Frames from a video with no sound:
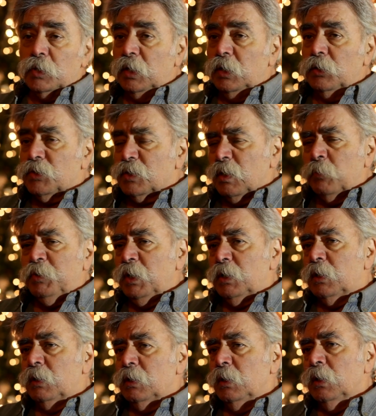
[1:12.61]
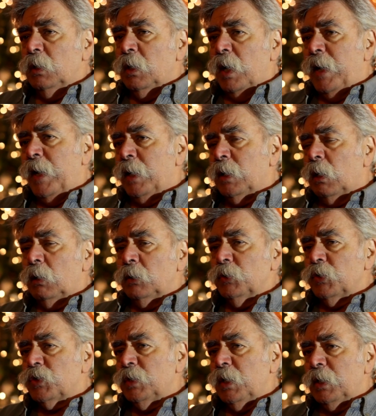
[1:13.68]
gears, something to. I had to
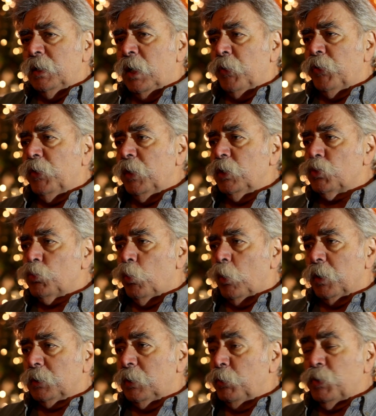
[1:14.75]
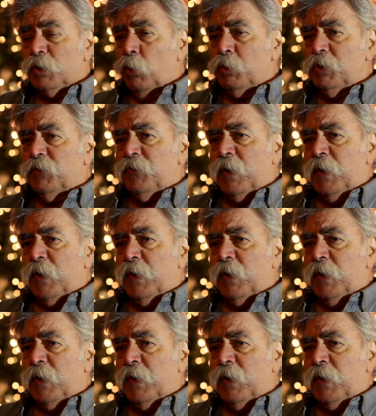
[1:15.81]
understand how things worked. I was always